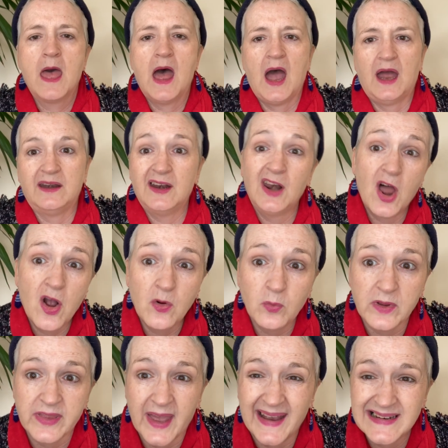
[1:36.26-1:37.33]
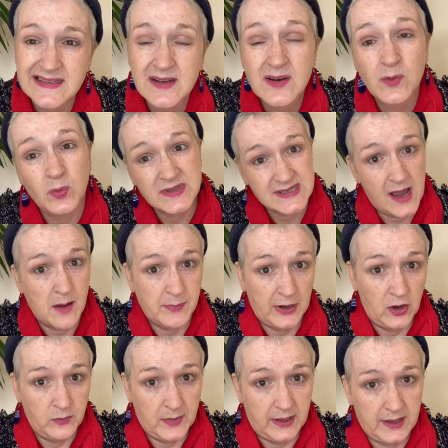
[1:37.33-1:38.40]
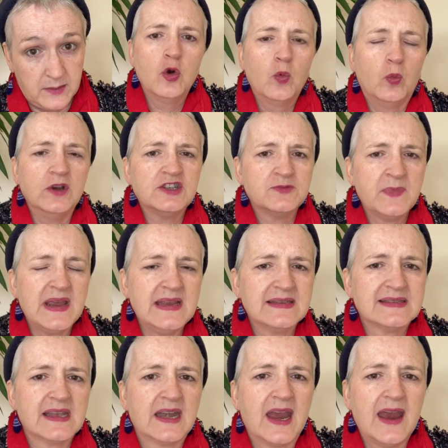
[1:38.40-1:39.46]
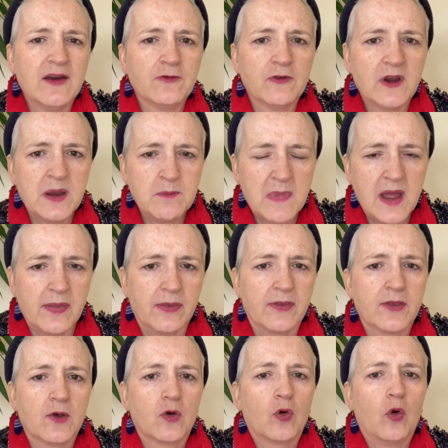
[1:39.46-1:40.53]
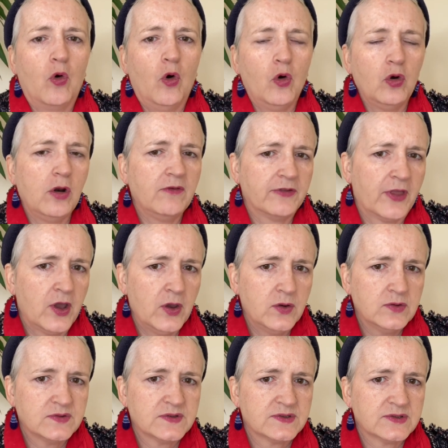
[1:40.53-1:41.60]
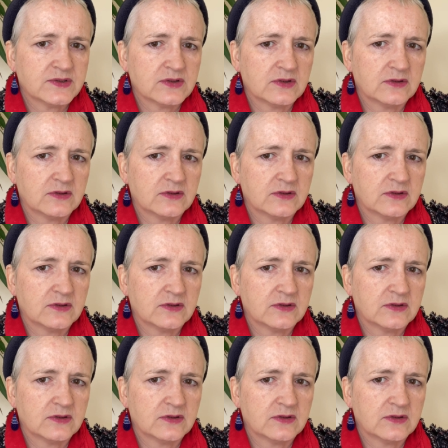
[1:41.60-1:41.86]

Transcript: And along with that was our blow money, which means that every month, all of those